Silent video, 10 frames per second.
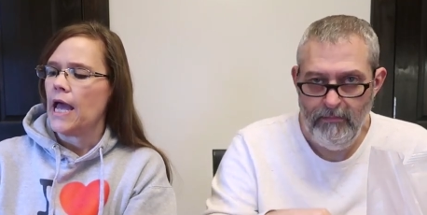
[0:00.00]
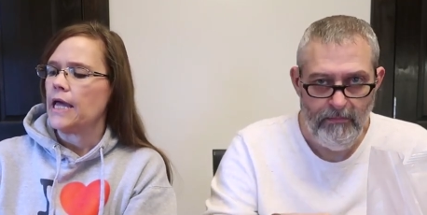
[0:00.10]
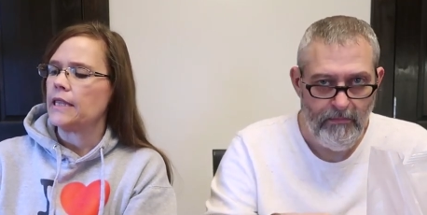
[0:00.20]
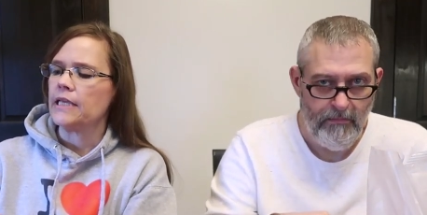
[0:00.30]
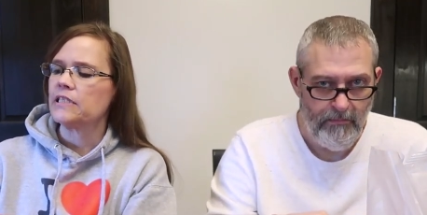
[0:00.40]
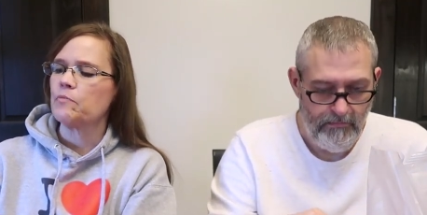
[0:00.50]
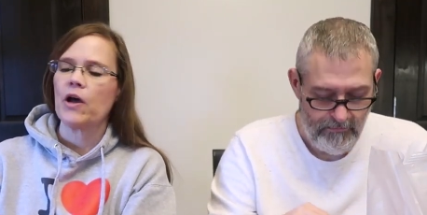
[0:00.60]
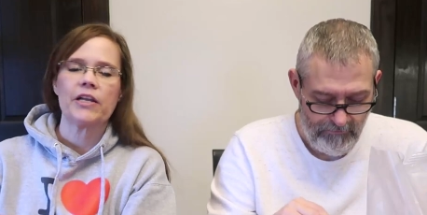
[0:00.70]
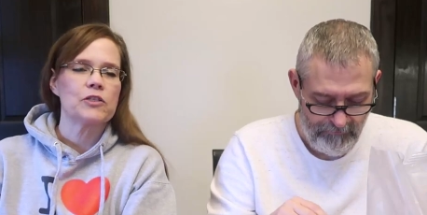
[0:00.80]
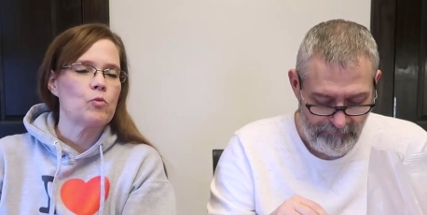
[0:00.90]
Speaker 1: This
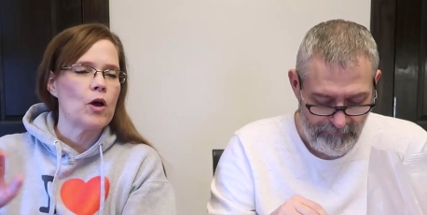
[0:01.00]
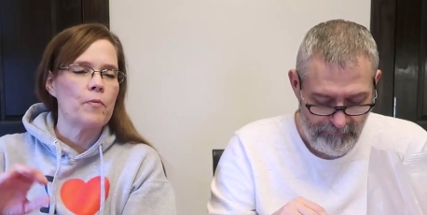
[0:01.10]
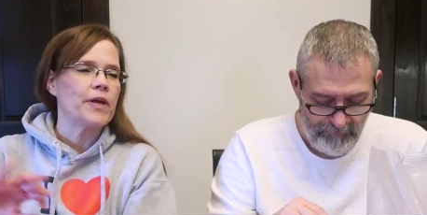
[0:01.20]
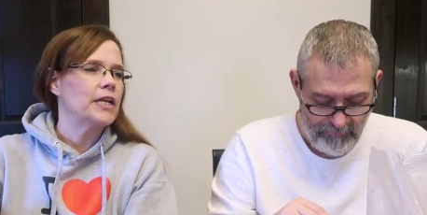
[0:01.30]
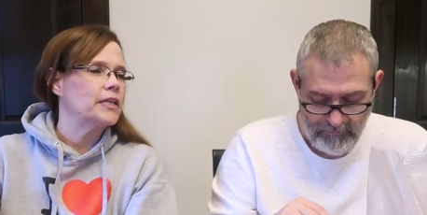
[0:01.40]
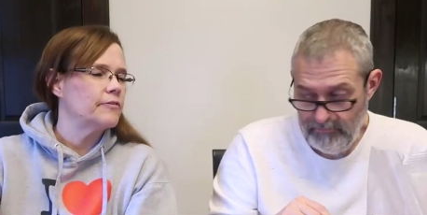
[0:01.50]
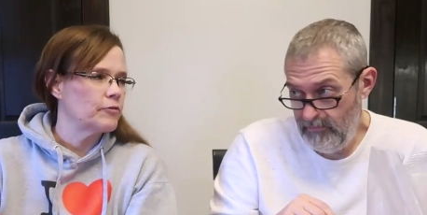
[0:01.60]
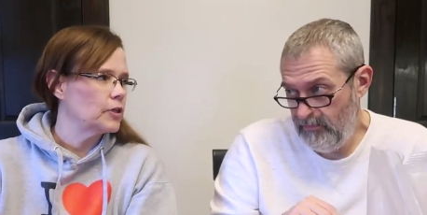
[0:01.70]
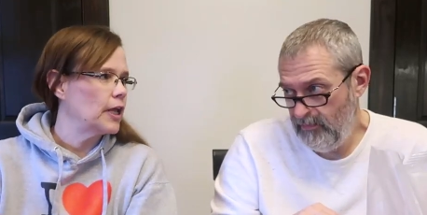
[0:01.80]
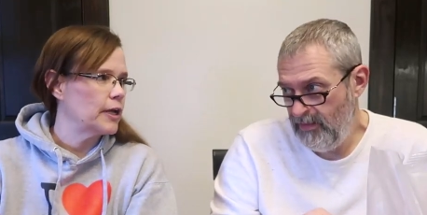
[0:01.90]
might as well be in a
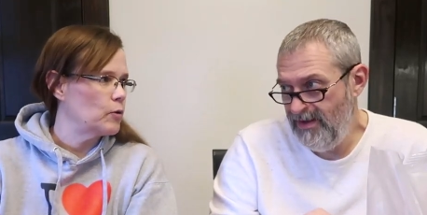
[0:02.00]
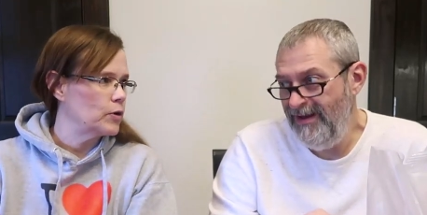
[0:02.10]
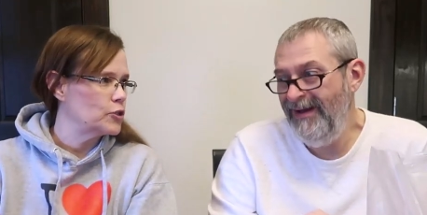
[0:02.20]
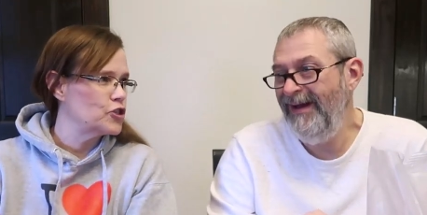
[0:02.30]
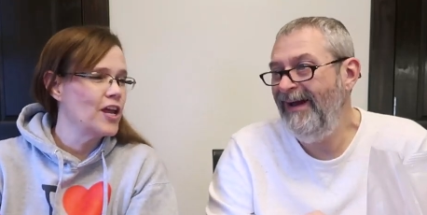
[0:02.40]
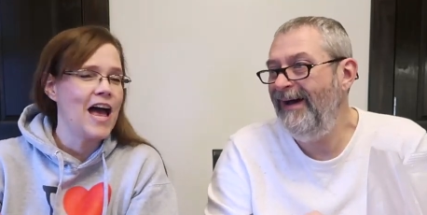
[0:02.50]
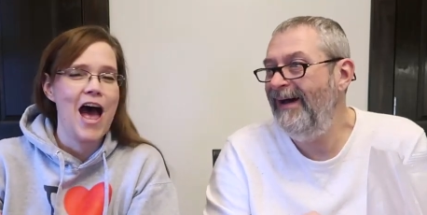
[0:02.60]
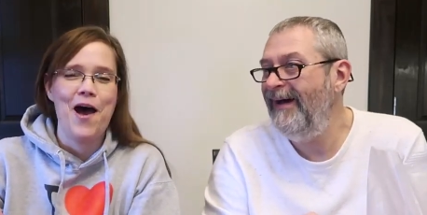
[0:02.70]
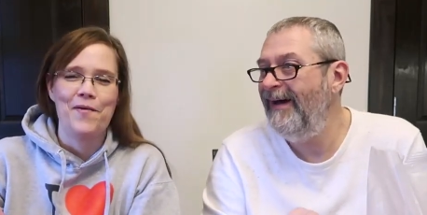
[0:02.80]
different language.